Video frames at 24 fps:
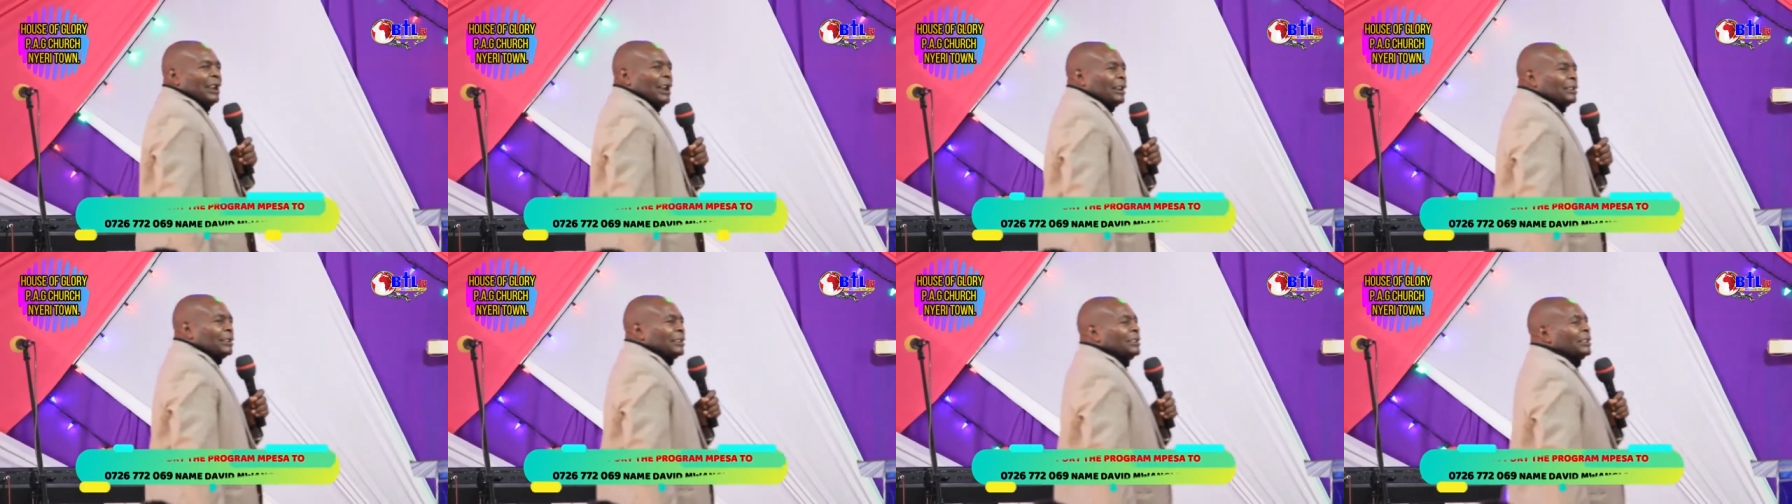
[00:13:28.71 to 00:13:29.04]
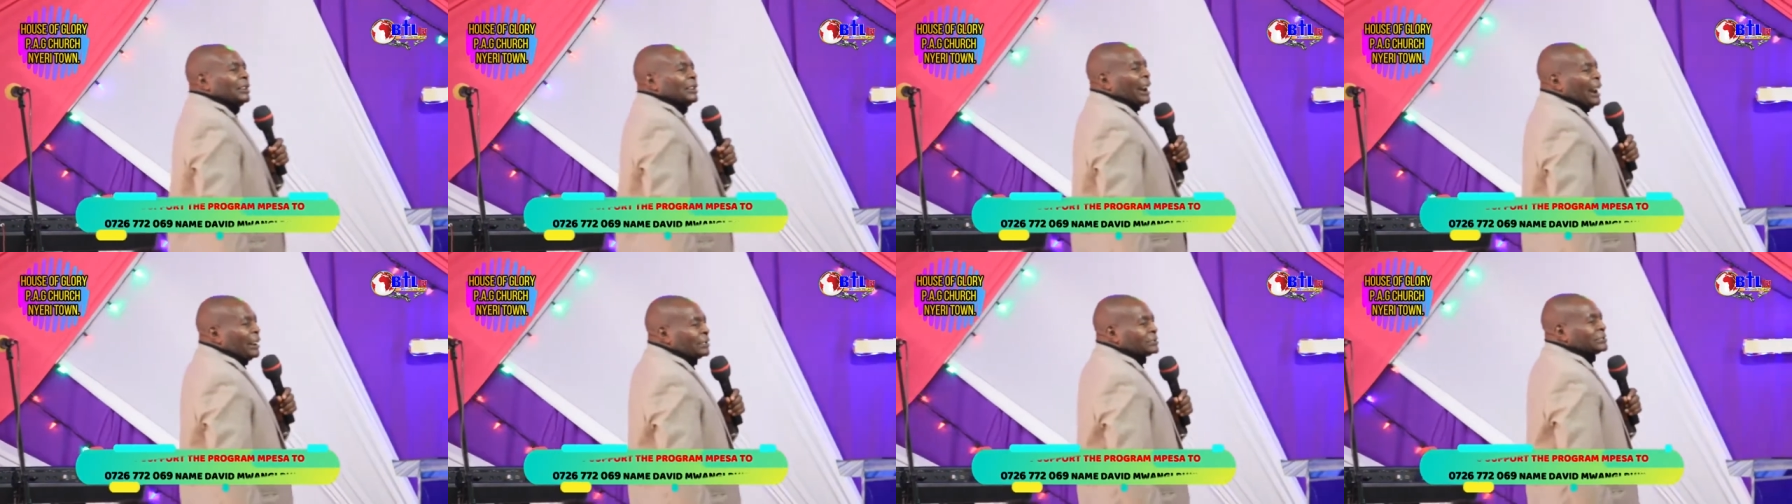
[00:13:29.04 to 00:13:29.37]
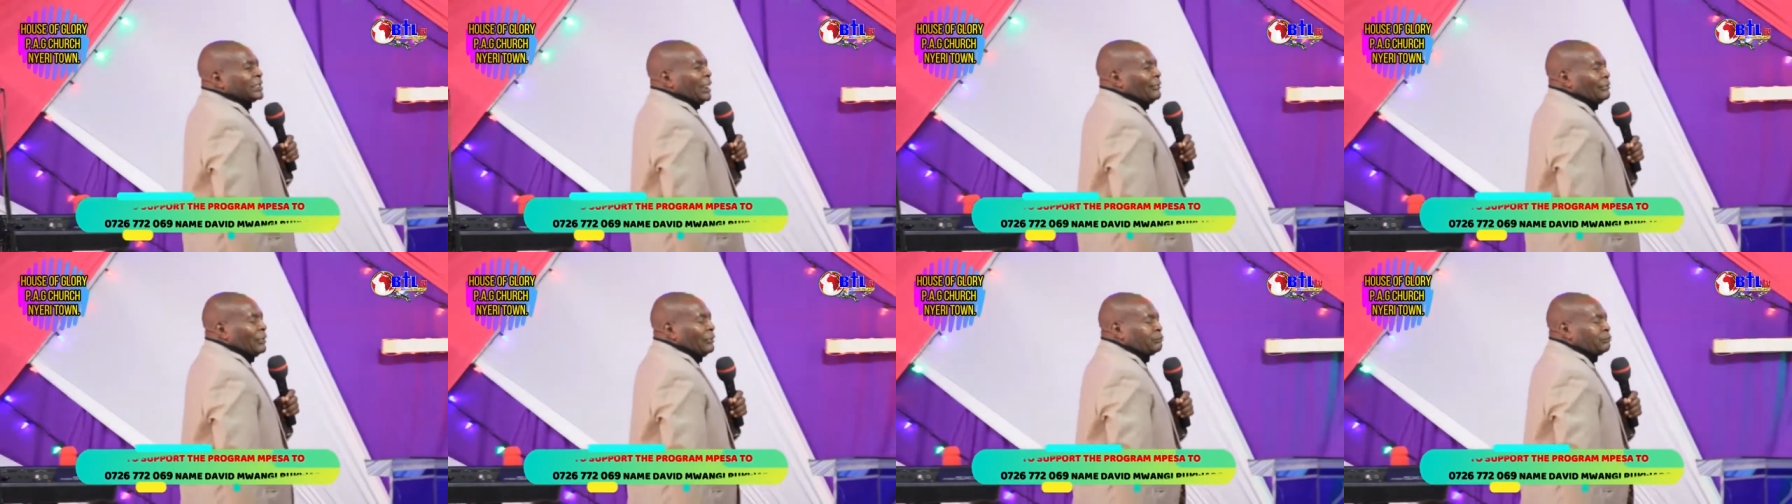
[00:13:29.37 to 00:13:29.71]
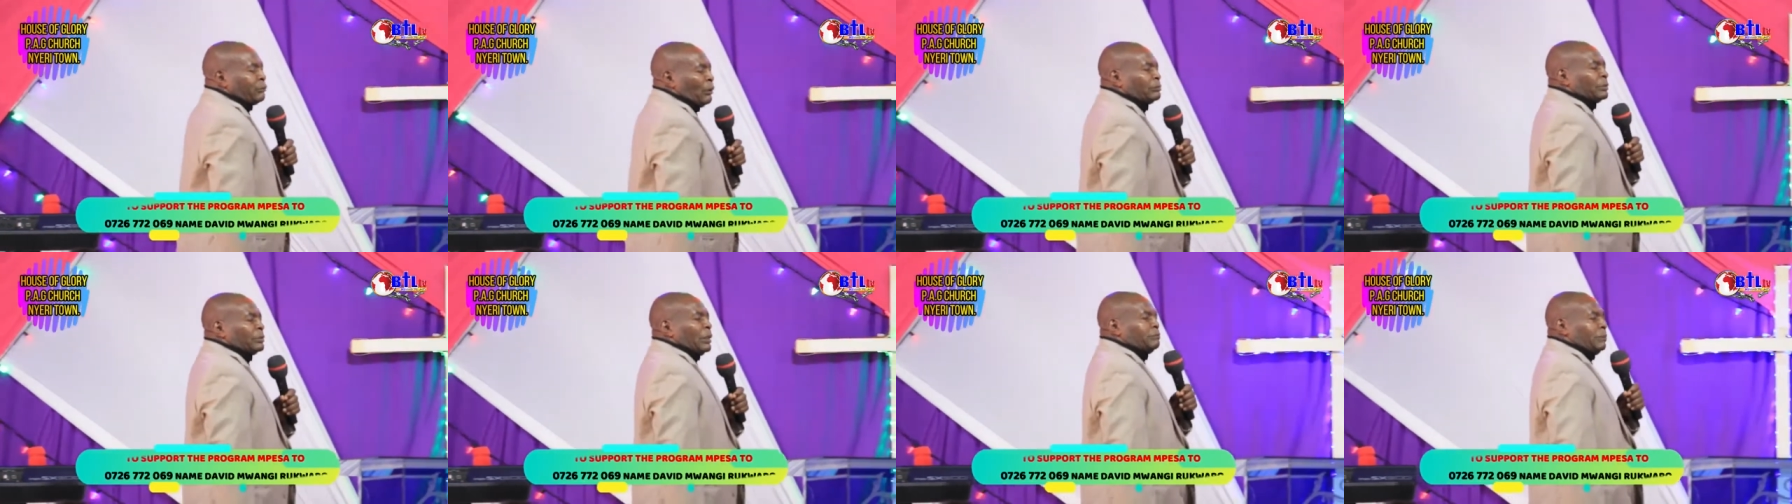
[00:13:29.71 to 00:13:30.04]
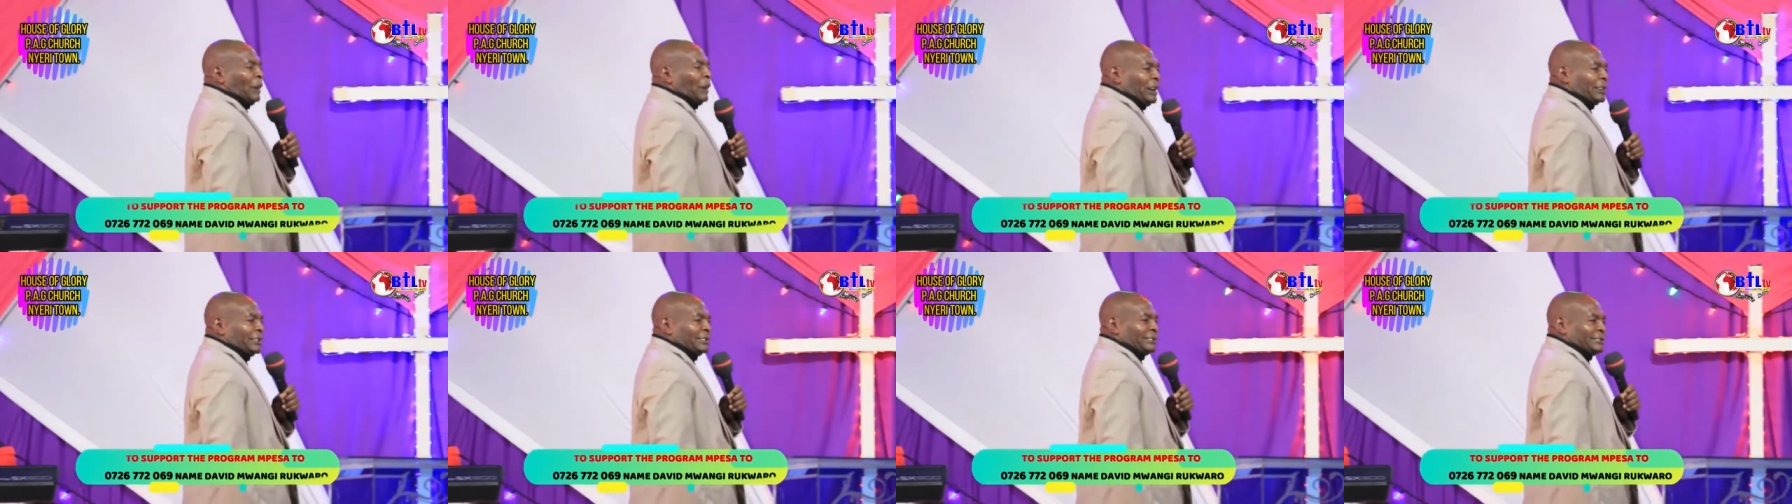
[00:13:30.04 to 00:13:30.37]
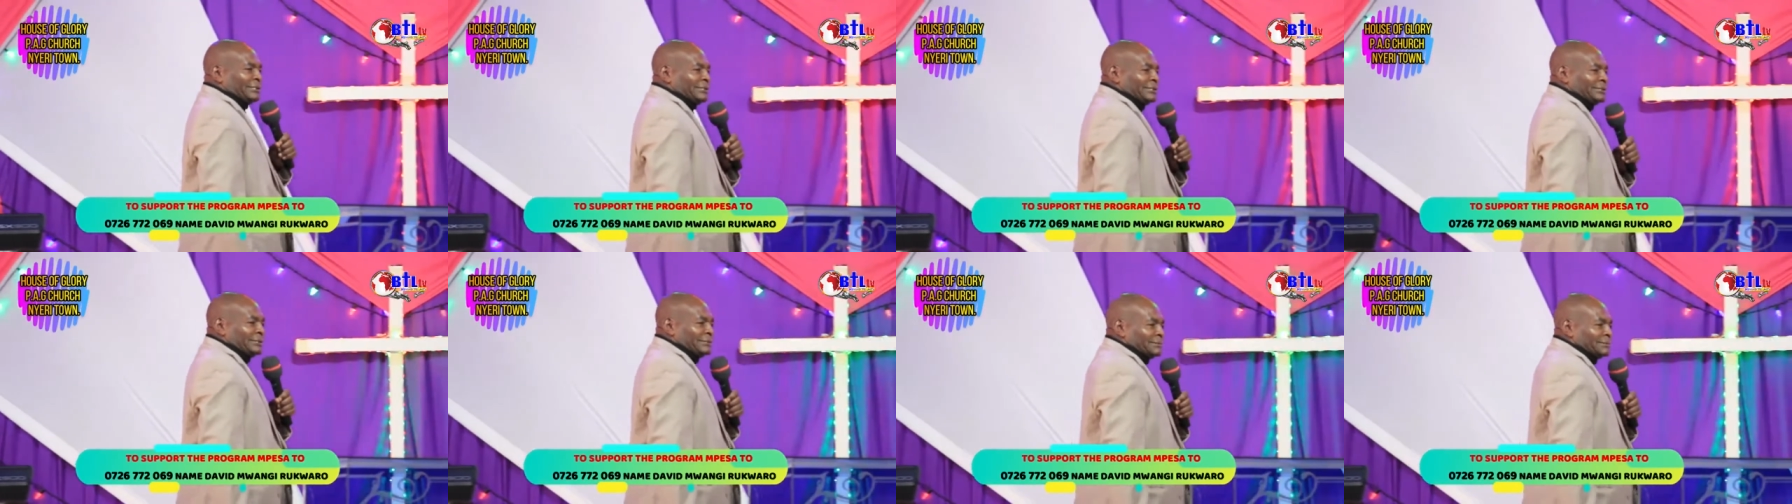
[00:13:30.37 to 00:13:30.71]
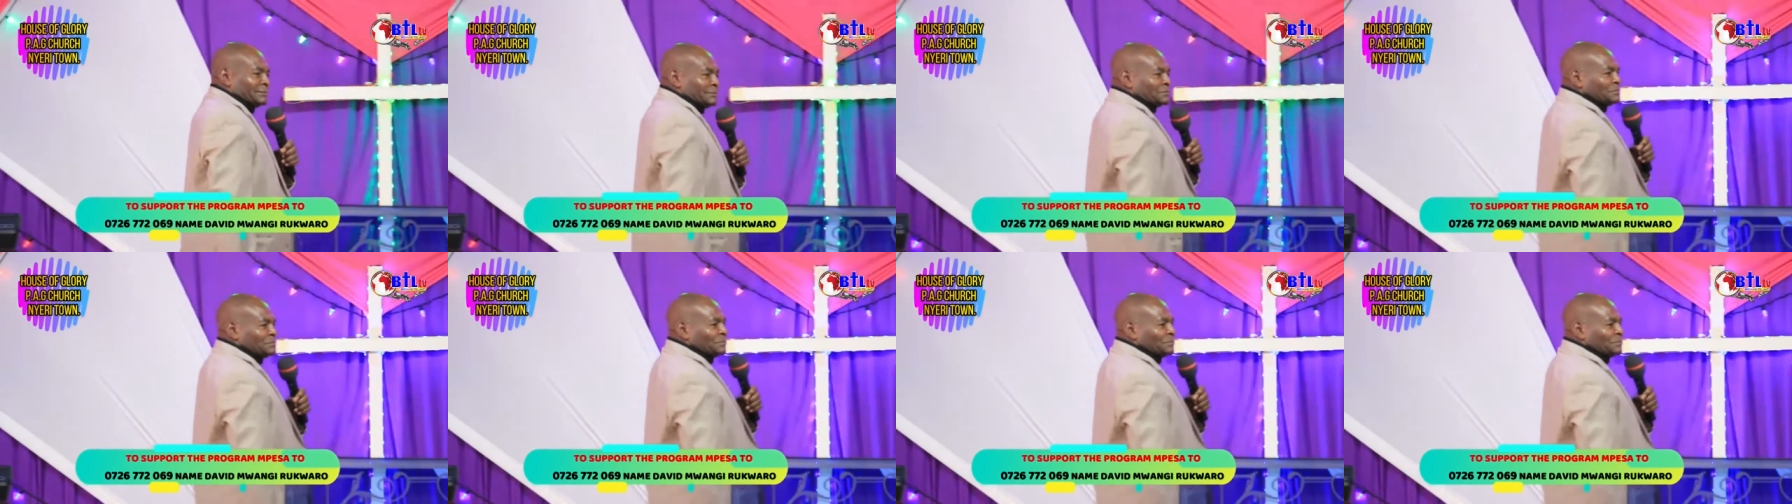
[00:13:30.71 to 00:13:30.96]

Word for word: And he runs away from the palace.